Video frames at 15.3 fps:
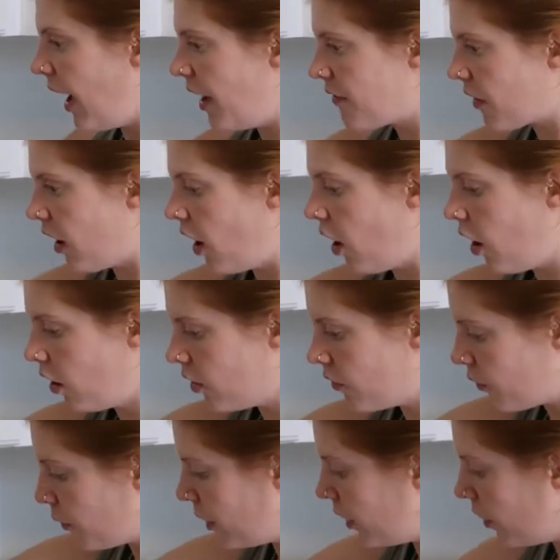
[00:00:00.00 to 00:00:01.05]
I've got
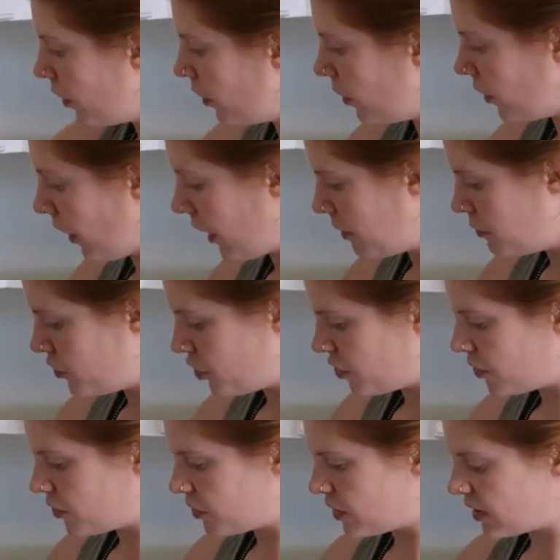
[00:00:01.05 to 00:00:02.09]
olive oil, lime
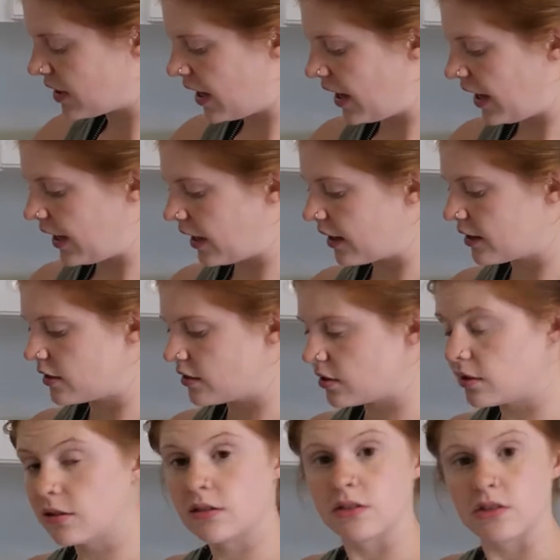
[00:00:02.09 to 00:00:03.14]
juice, and
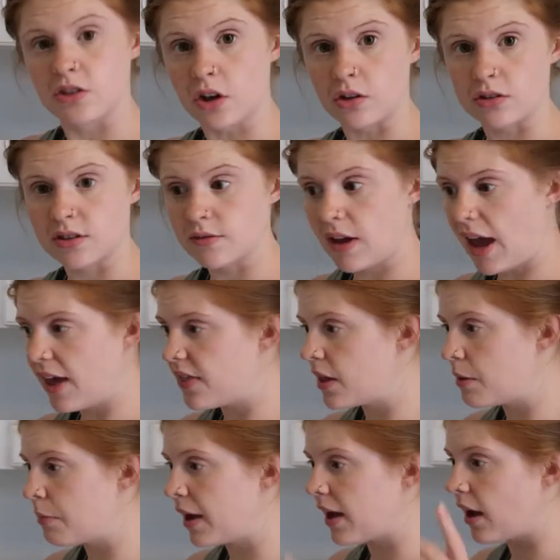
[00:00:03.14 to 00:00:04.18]
salt. And
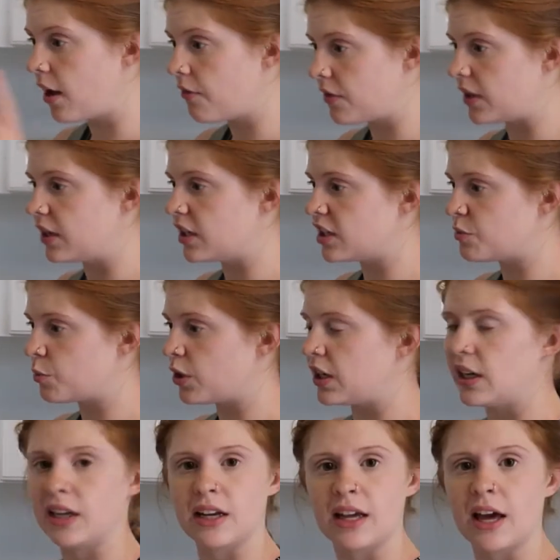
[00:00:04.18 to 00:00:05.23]
then my oven is
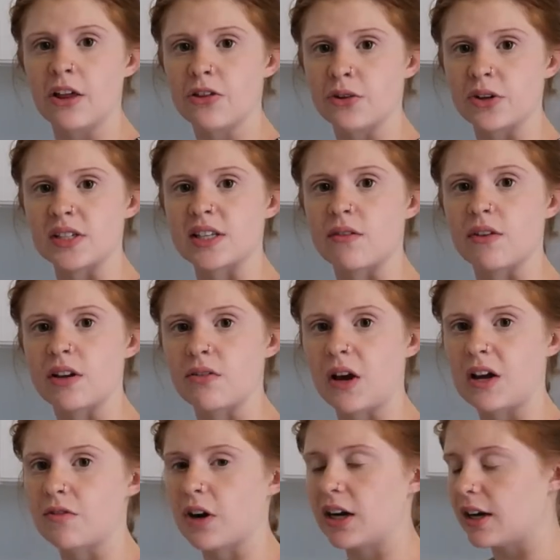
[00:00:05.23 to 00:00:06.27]
preheating at
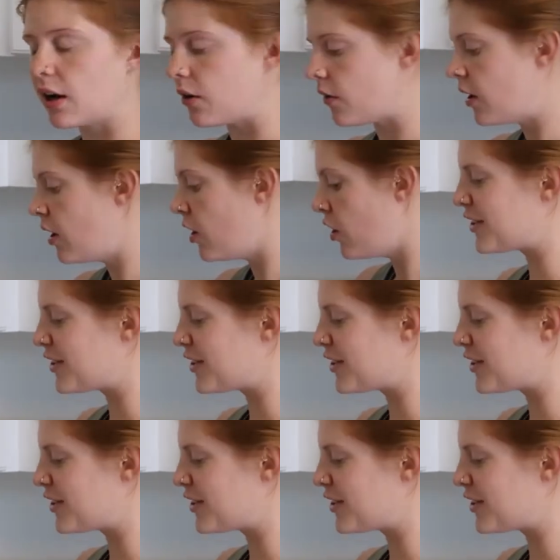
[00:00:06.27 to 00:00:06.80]
375 right now.